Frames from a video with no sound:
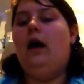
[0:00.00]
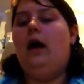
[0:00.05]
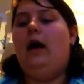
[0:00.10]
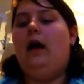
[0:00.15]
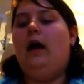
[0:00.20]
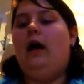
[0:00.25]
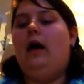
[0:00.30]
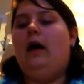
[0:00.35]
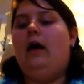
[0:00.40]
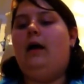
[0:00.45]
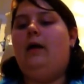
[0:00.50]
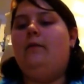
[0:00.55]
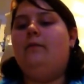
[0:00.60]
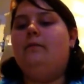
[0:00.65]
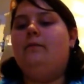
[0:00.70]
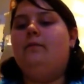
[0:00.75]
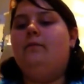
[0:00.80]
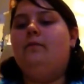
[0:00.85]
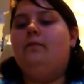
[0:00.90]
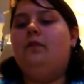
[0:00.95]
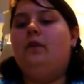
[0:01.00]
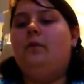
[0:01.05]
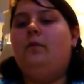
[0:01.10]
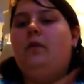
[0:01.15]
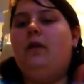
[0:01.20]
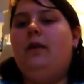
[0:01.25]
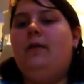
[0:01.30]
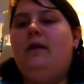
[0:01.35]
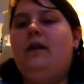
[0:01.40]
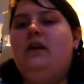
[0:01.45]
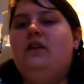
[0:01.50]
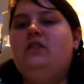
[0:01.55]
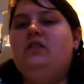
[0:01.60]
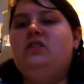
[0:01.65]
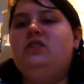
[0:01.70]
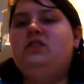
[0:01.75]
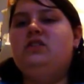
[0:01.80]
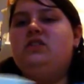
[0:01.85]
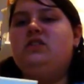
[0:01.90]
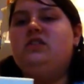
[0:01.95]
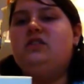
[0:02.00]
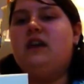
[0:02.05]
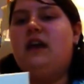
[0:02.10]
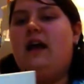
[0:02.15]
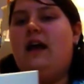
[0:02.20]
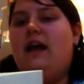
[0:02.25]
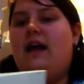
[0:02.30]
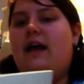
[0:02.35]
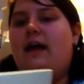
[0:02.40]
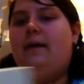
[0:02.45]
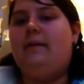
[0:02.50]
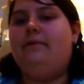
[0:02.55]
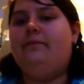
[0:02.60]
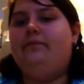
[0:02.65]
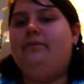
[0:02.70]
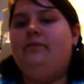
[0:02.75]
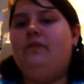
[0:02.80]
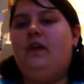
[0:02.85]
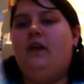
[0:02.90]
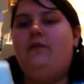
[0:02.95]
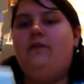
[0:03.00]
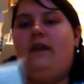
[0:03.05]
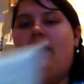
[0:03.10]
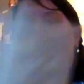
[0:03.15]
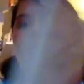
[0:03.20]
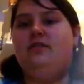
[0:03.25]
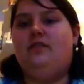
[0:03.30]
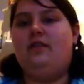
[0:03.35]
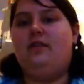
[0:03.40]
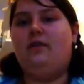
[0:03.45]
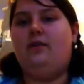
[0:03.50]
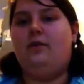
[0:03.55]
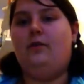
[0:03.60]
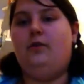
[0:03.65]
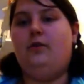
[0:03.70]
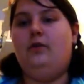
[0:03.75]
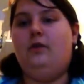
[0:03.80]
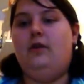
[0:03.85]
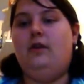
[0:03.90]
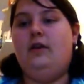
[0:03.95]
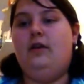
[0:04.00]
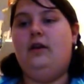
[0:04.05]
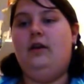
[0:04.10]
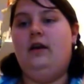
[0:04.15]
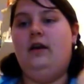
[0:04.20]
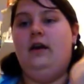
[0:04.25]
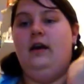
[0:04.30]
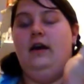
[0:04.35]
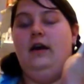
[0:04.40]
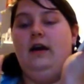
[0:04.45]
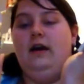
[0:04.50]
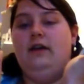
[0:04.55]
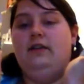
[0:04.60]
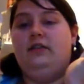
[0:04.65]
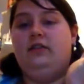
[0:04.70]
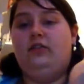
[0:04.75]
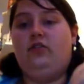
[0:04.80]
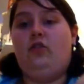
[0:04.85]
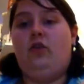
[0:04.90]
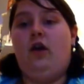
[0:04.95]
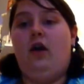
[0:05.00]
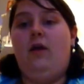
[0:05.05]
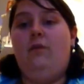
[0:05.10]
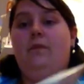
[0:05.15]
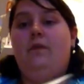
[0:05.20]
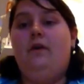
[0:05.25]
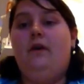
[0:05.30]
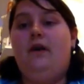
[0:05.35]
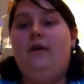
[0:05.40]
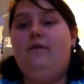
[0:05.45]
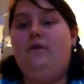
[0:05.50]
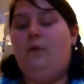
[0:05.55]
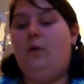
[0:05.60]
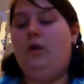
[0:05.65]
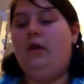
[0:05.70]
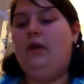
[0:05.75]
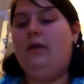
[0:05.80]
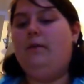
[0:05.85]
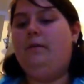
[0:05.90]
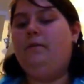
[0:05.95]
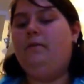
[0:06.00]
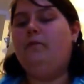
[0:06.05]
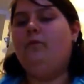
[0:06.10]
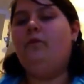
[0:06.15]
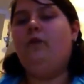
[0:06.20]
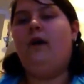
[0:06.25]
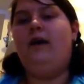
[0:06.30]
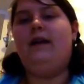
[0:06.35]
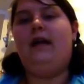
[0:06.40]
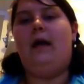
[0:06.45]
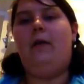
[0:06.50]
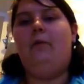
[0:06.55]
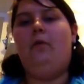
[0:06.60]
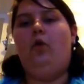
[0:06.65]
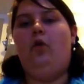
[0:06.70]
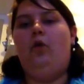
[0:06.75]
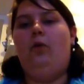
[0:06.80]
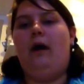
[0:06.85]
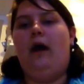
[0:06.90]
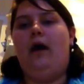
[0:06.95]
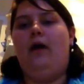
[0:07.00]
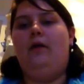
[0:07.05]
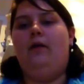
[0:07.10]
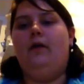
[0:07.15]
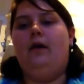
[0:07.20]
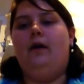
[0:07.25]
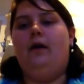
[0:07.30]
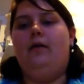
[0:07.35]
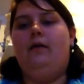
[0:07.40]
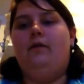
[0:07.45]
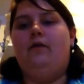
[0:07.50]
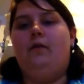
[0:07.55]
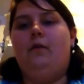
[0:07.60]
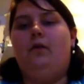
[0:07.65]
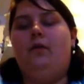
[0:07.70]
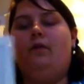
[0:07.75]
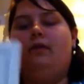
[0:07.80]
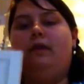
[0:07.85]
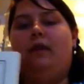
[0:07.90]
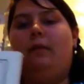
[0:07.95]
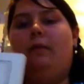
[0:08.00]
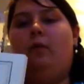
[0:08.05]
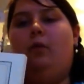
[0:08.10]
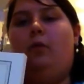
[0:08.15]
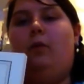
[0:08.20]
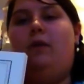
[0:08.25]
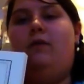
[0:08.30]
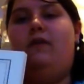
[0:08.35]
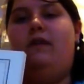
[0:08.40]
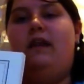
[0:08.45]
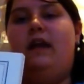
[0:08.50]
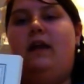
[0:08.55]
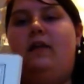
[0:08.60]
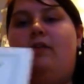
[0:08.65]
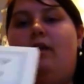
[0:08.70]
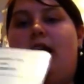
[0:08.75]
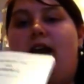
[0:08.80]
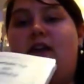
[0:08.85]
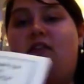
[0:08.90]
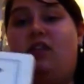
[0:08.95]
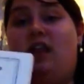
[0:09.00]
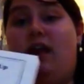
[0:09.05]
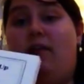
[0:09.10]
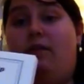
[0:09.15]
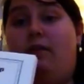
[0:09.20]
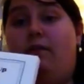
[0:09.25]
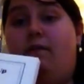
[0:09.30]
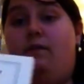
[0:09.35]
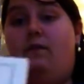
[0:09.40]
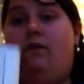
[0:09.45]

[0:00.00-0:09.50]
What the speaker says: So pretty much, don't forget to subscribe. If you want to find out more about, if you want to see more of my videos, I actually have